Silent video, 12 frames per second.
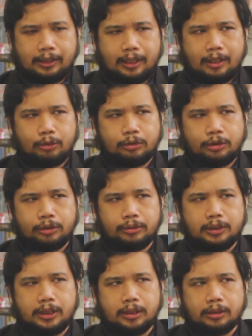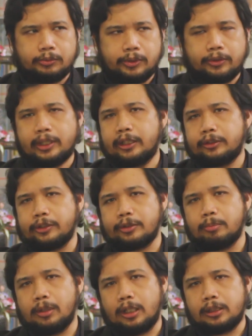how do you deal with writer's
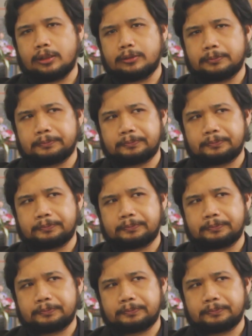block?